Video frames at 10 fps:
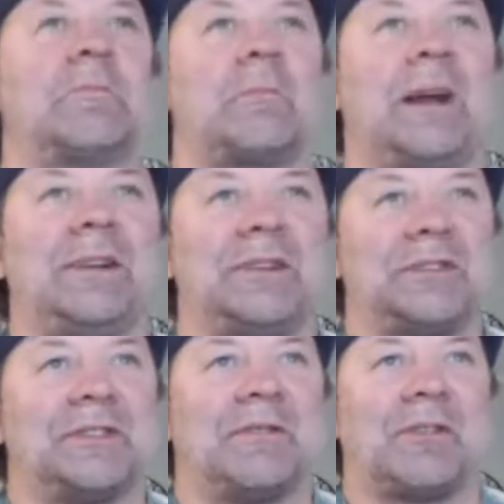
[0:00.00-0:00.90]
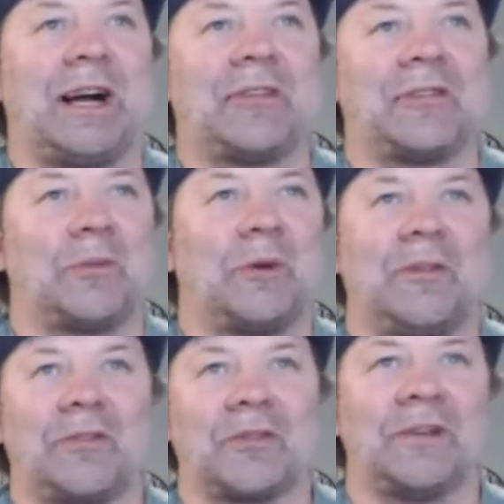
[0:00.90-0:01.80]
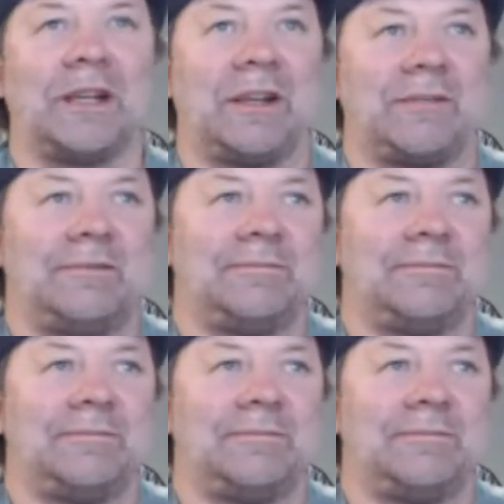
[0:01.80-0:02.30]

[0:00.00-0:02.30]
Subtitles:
I just flashed the one screen and